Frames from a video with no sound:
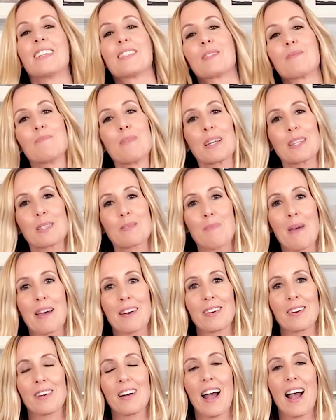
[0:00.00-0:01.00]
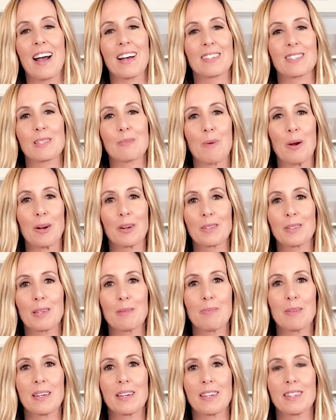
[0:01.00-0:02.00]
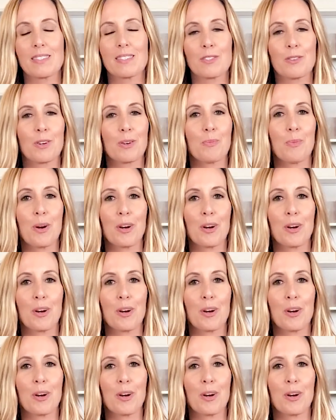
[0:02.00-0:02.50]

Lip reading: It's mixed metal, has sparkly beads. You can